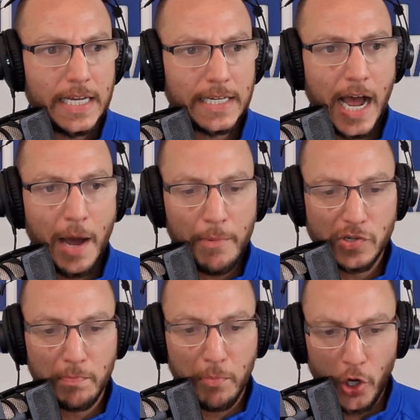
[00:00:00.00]
is how
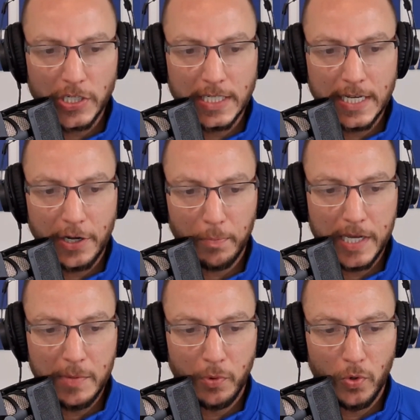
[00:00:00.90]
much margin debt are
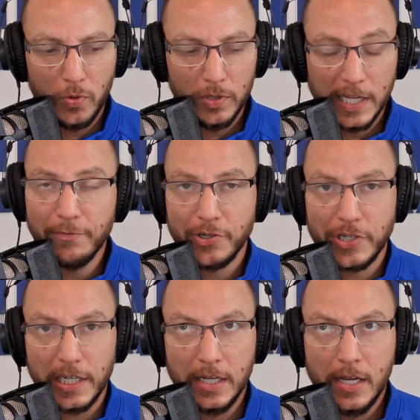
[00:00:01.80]
people
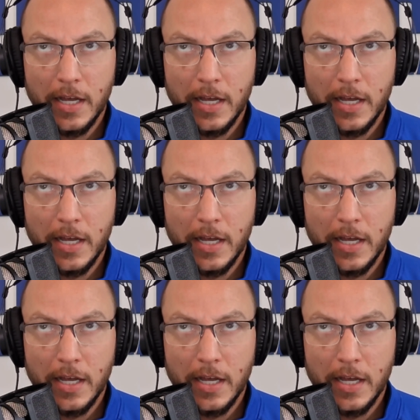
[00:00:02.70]
leveraging.